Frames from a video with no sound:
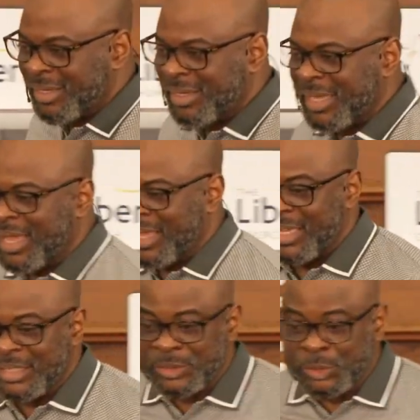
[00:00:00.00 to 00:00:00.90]
Yeah?
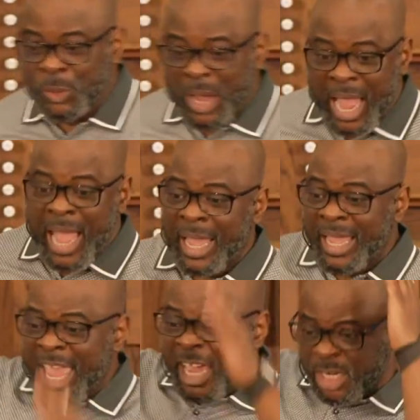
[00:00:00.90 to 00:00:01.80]
You are
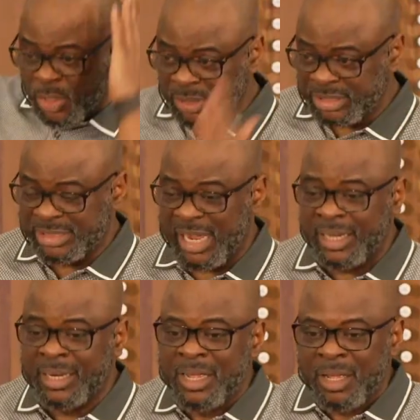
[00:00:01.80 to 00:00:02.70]
a Christian,
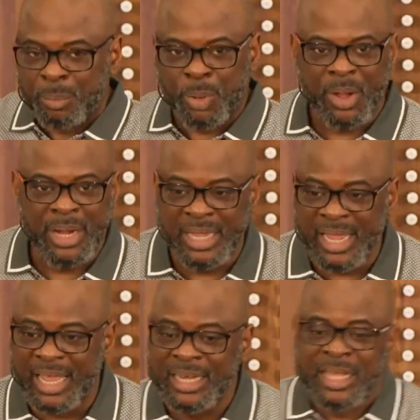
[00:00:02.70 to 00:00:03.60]
born
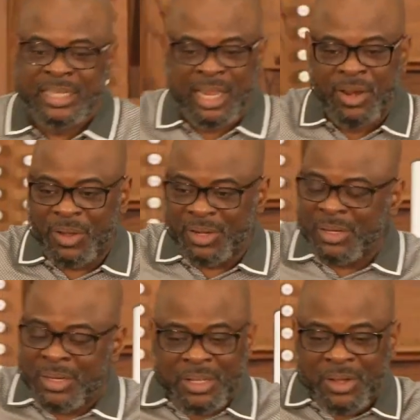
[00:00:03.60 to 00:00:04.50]
again, the Lord
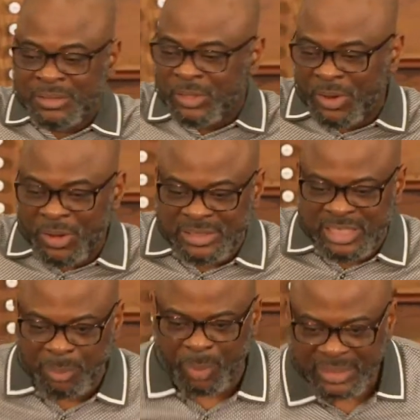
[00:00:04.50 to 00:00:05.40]
honors it, but